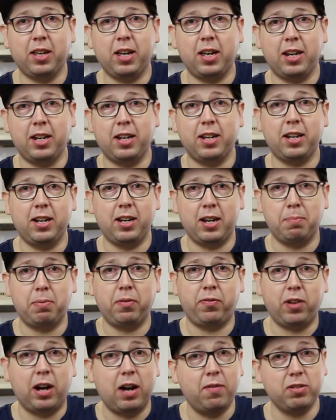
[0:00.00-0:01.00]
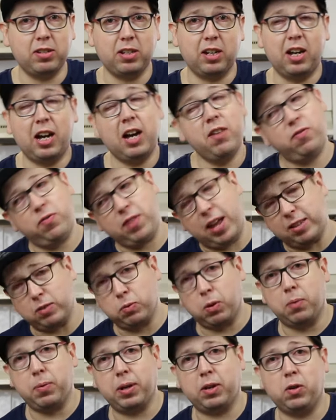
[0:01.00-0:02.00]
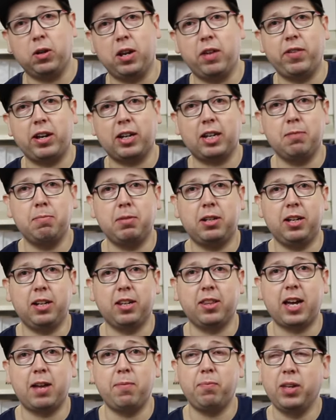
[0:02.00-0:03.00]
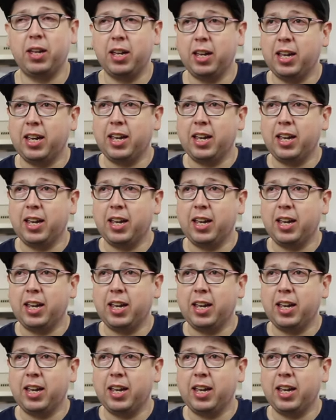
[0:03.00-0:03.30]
and number five is alive, that's why we call our vacuum cleaner that.